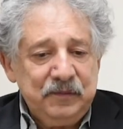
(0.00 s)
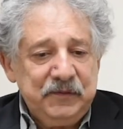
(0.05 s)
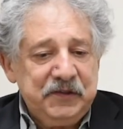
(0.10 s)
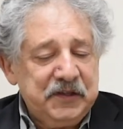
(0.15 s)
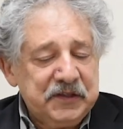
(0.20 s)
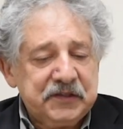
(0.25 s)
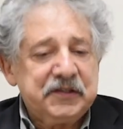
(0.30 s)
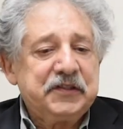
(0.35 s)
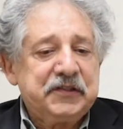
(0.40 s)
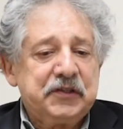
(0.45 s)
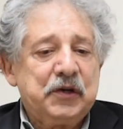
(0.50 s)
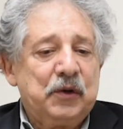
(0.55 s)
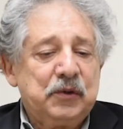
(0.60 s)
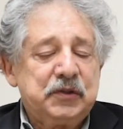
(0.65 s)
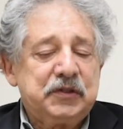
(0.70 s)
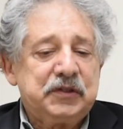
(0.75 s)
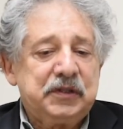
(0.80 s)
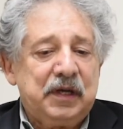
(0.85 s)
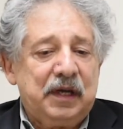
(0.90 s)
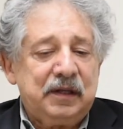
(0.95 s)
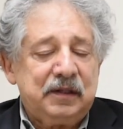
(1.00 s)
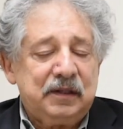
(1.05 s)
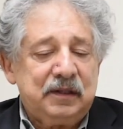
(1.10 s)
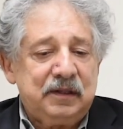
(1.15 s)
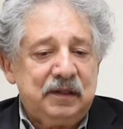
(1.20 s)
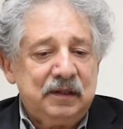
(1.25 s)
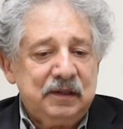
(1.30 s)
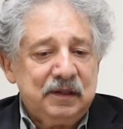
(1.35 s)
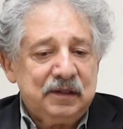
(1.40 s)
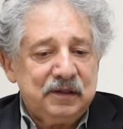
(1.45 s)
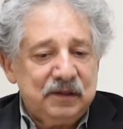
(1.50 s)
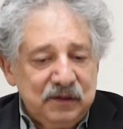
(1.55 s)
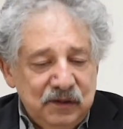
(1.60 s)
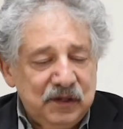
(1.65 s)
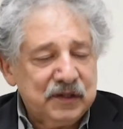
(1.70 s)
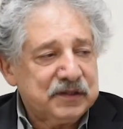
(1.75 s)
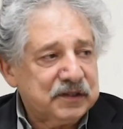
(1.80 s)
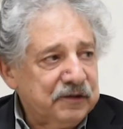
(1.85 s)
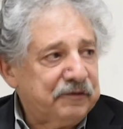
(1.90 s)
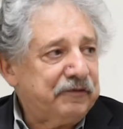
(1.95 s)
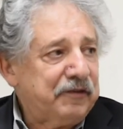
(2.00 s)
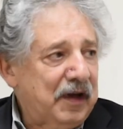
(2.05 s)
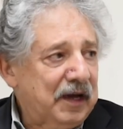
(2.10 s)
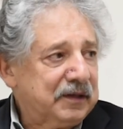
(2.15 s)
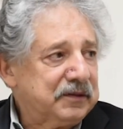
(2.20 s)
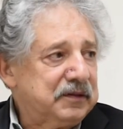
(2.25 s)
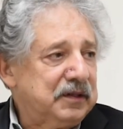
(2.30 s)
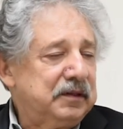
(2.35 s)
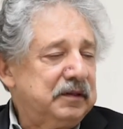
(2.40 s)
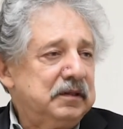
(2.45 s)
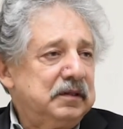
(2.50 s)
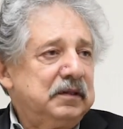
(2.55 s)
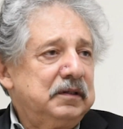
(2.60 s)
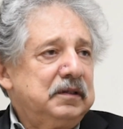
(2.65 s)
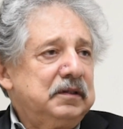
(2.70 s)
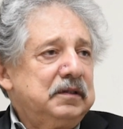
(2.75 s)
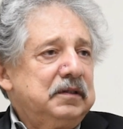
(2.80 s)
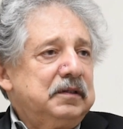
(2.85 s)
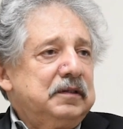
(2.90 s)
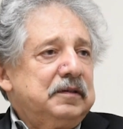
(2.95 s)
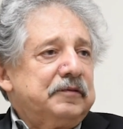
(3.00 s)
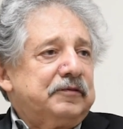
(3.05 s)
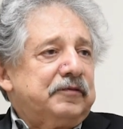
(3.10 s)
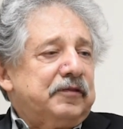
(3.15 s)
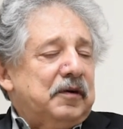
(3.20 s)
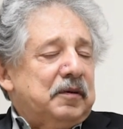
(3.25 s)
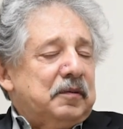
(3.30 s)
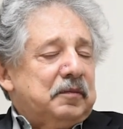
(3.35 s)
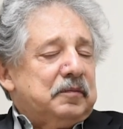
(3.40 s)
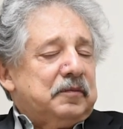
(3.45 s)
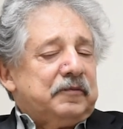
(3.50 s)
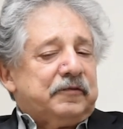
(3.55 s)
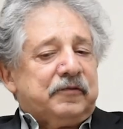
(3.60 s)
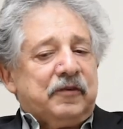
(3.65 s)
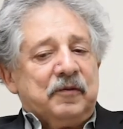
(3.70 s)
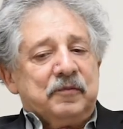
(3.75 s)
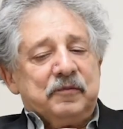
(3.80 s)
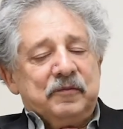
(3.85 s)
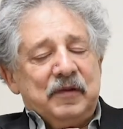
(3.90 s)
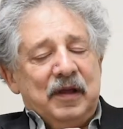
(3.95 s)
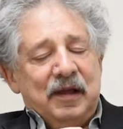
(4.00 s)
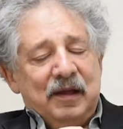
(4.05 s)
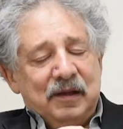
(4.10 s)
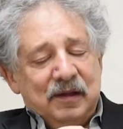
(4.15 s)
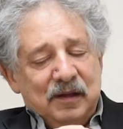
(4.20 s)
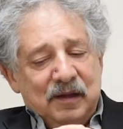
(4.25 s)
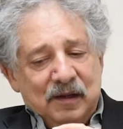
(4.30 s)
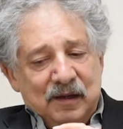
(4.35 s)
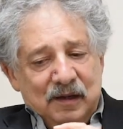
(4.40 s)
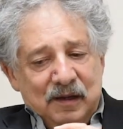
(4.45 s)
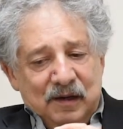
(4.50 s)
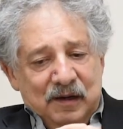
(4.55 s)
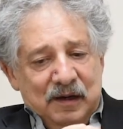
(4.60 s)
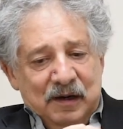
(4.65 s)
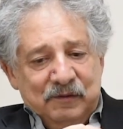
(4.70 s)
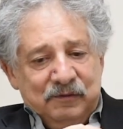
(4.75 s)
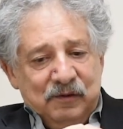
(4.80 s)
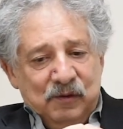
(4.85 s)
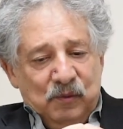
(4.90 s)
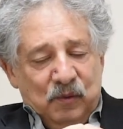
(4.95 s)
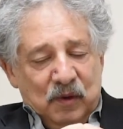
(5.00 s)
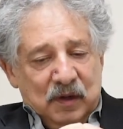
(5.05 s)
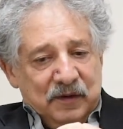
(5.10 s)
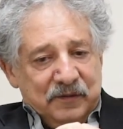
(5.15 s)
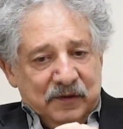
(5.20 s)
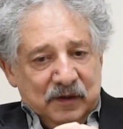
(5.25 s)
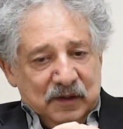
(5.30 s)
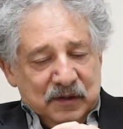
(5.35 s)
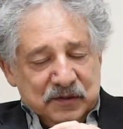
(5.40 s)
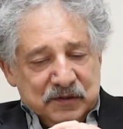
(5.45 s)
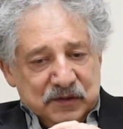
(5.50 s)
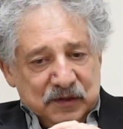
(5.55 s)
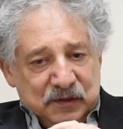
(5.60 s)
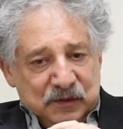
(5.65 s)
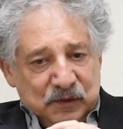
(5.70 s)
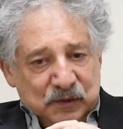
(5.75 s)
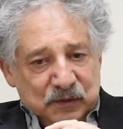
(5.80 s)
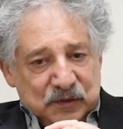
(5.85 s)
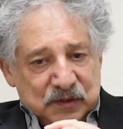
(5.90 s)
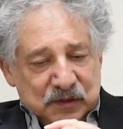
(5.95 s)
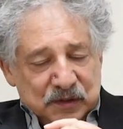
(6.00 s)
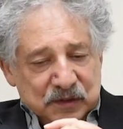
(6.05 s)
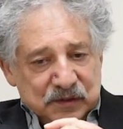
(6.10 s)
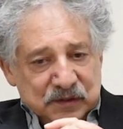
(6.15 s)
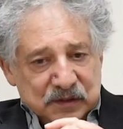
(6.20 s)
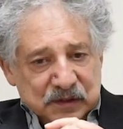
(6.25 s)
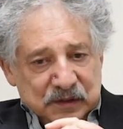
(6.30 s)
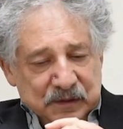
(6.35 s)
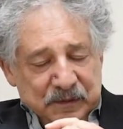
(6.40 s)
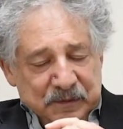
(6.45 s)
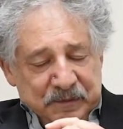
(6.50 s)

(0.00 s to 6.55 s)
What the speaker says: disassociated, disaffected from every one of our institutions.